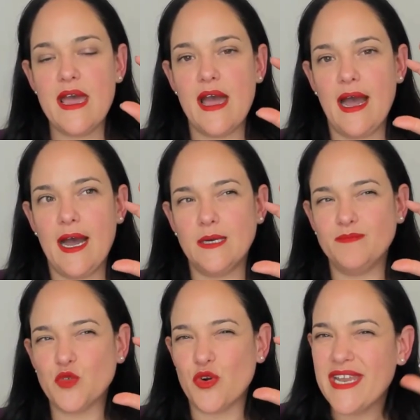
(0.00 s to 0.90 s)

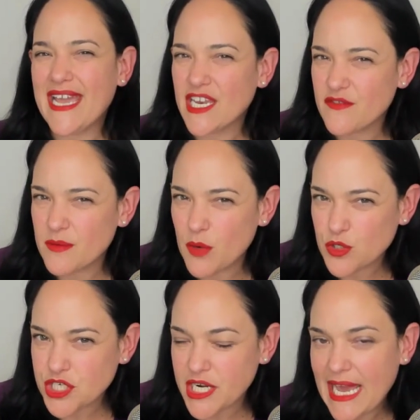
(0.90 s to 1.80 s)
or negative
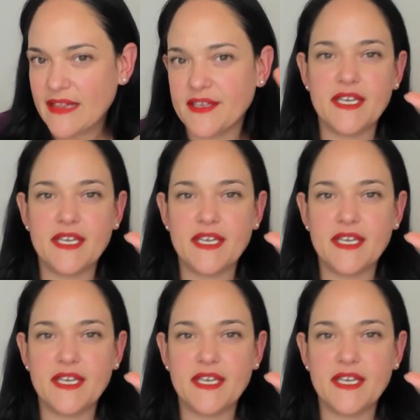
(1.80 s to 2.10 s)
emotionality,